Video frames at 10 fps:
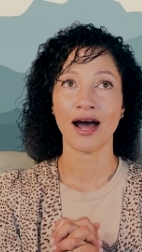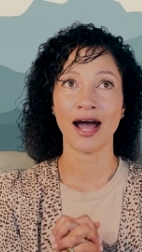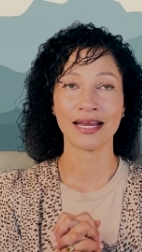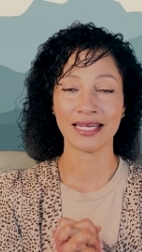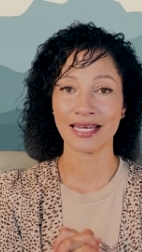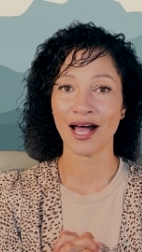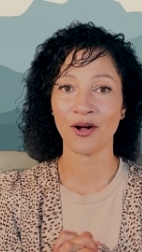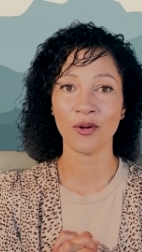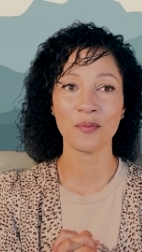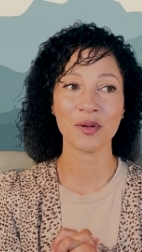I need
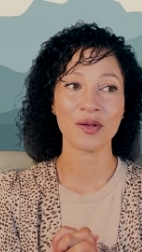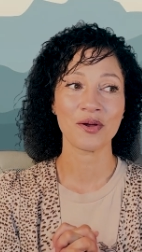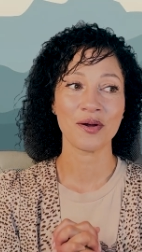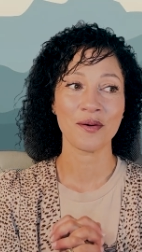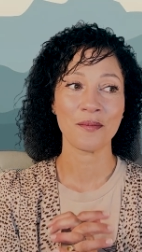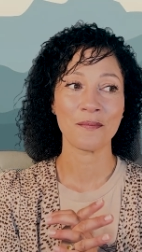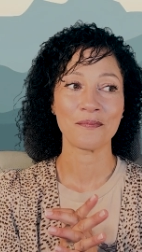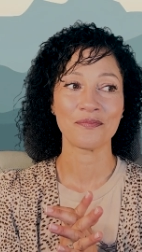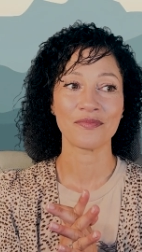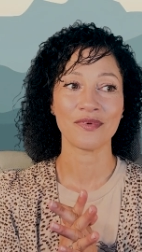help,
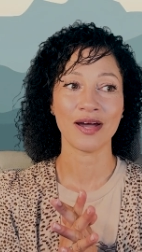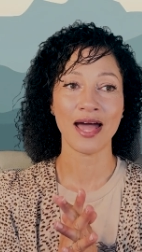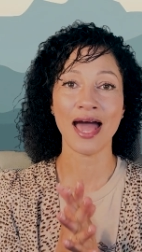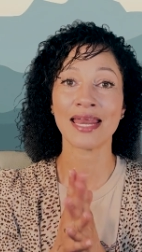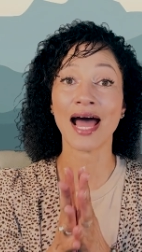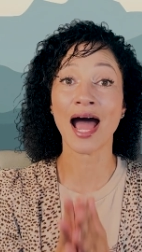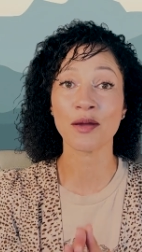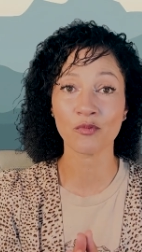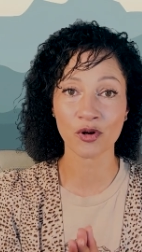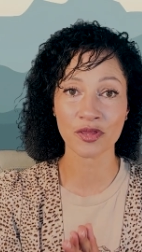and
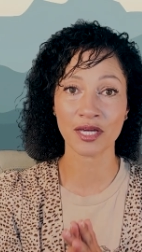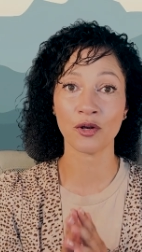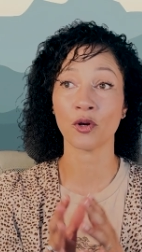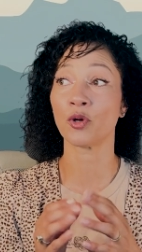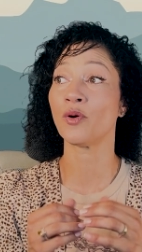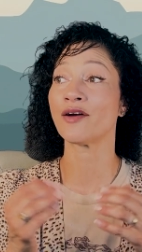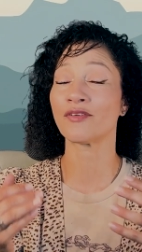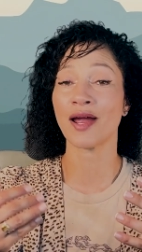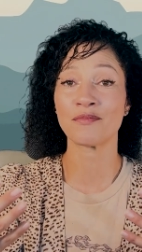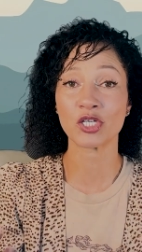I'm worthy, or
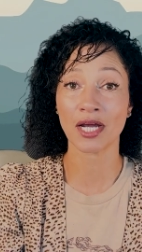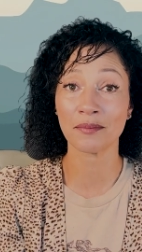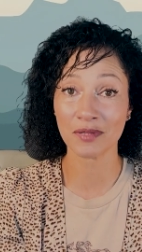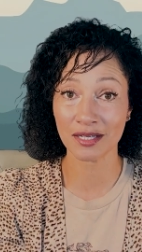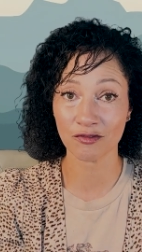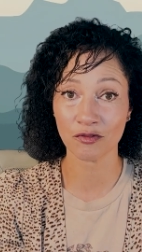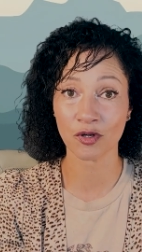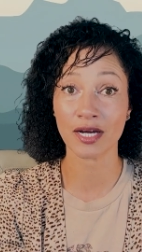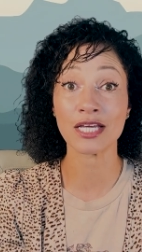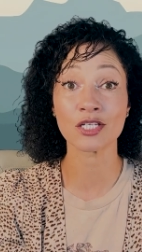whoever I'm championing
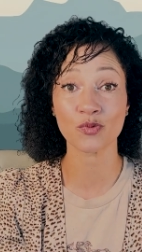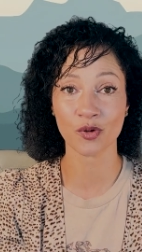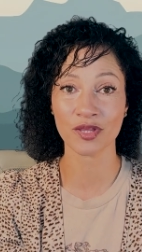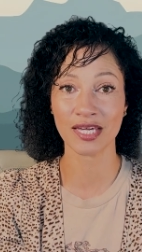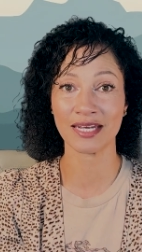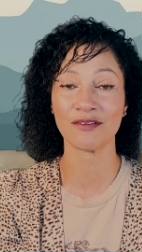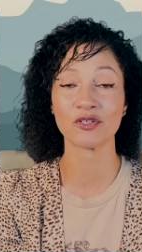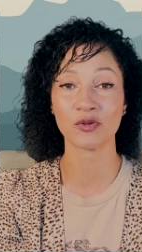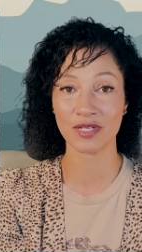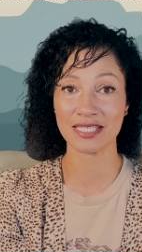for is worthy enough
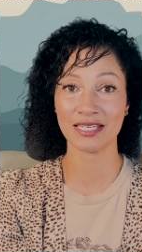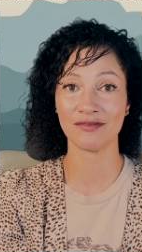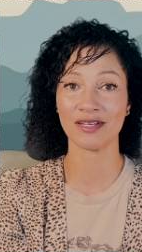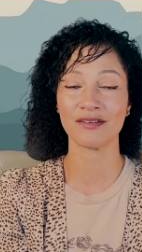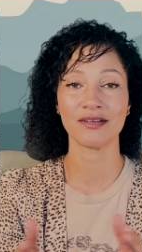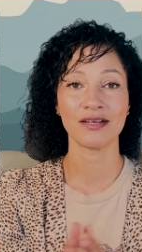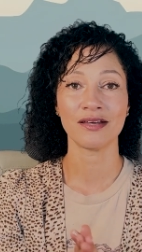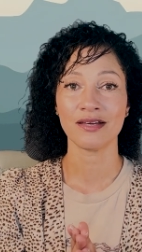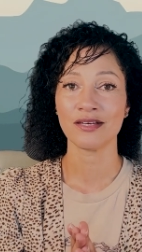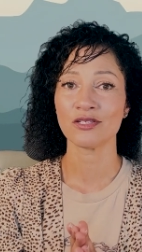to receive it.
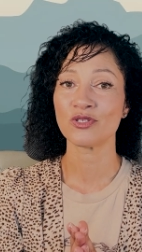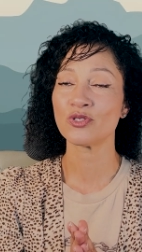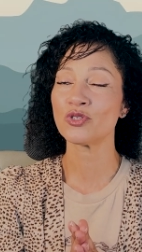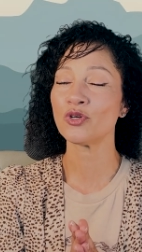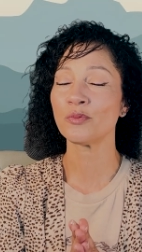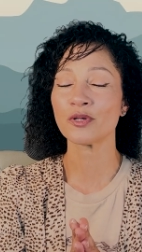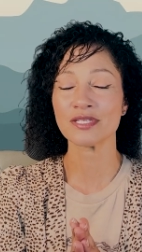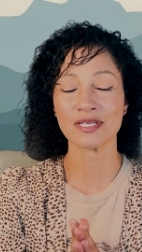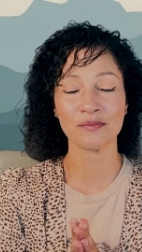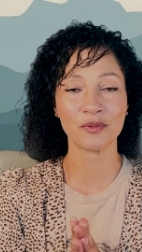Super
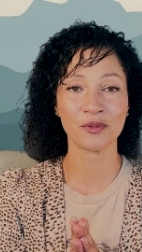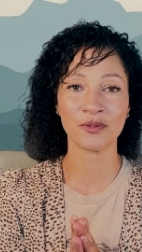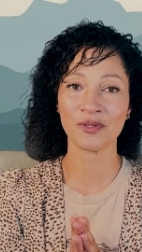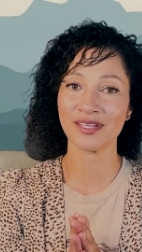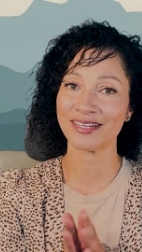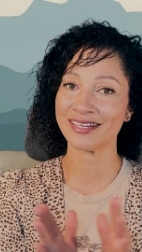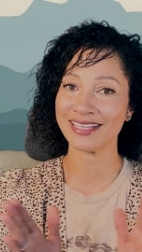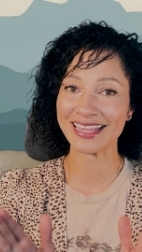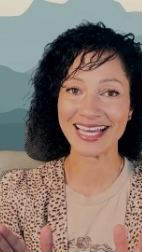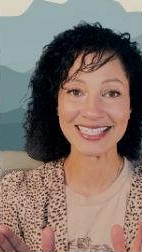simple
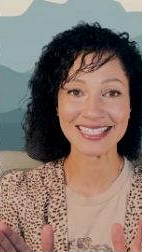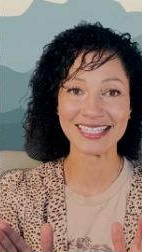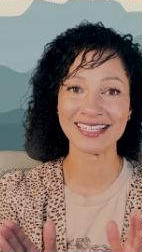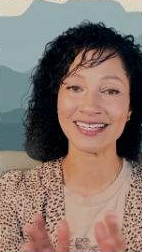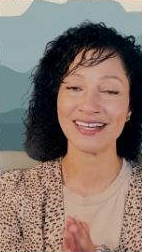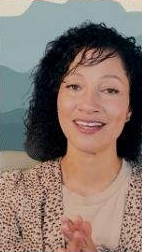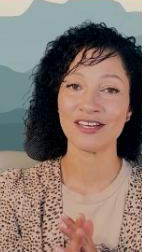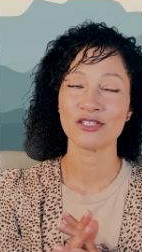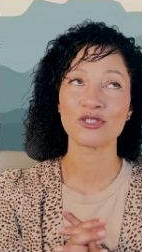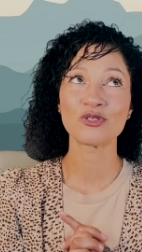lesson,
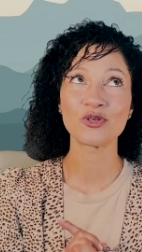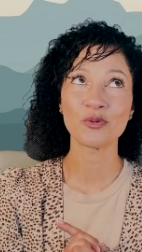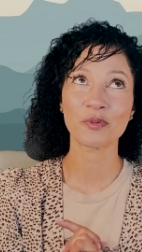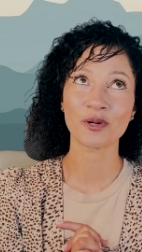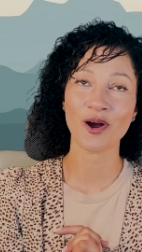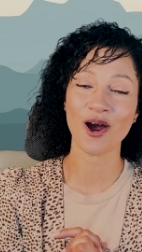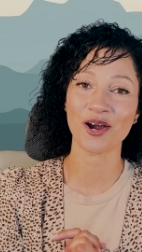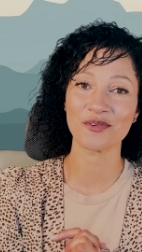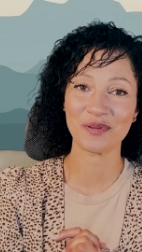super hard